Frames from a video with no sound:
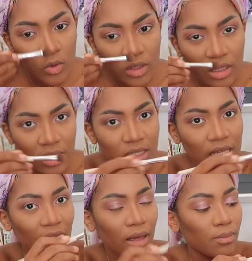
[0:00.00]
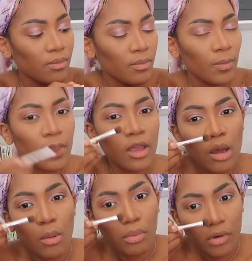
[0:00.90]
with the same
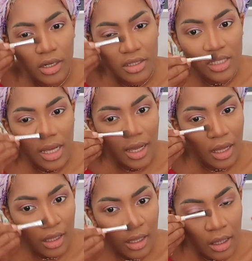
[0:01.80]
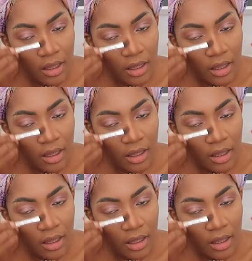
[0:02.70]
bronzer,